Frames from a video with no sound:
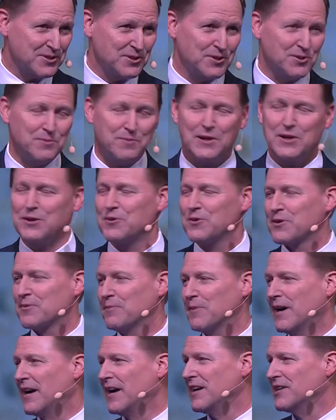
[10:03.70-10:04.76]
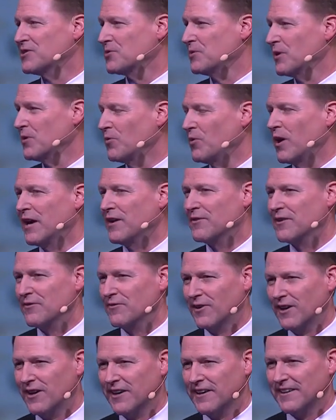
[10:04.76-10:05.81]
to be with my sweet wife,
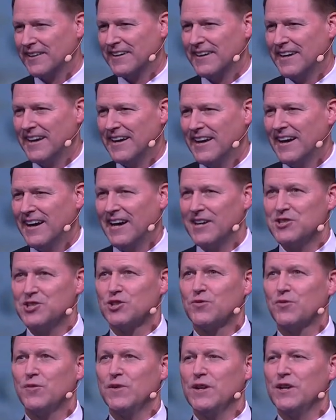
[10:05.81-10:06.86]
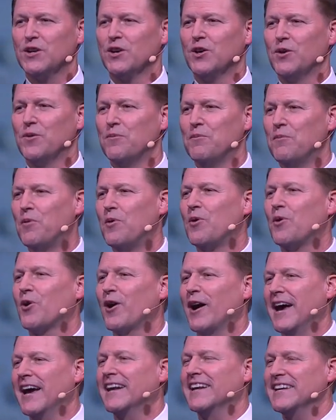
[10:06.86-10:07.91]
Yvonne. I just feel
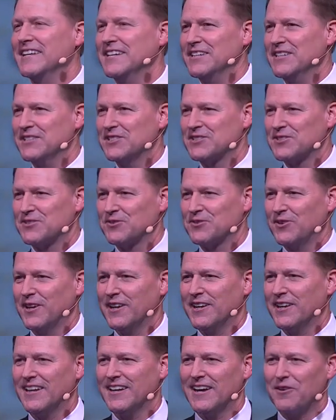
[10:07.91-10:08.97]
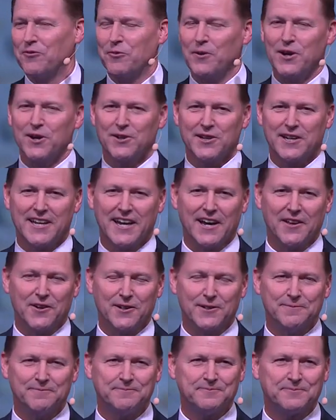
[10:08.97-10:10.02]
more at ease when we are
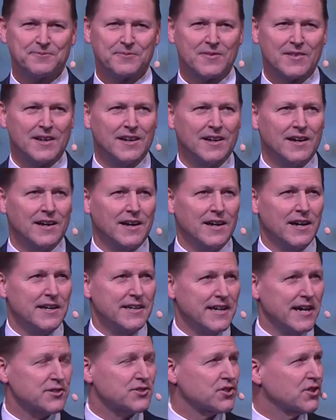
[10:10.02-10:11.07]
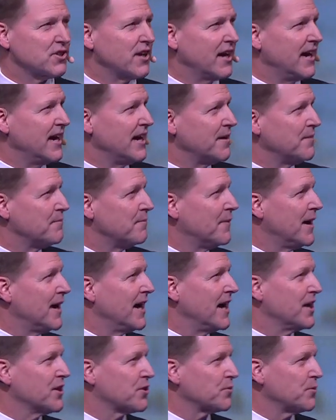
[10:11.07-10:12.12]
together. Yesterday,
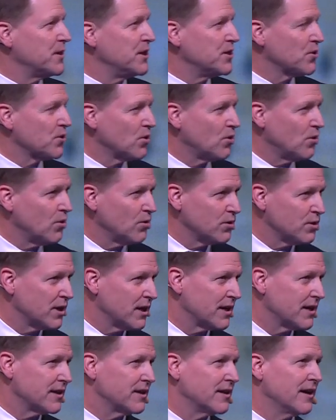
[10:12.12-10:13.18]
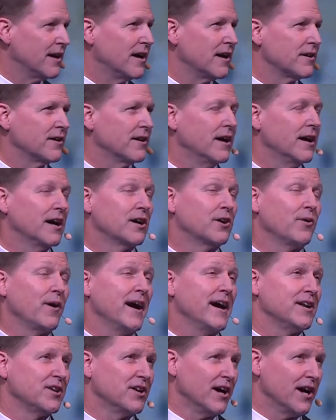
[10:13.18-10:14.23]
my three-year-old
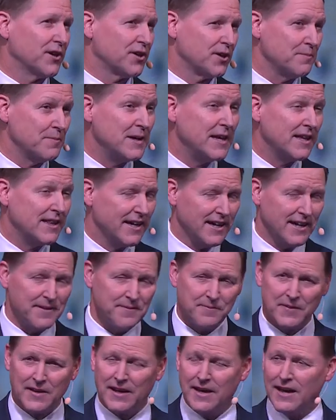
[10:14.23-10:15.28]
granddaughter, Mila,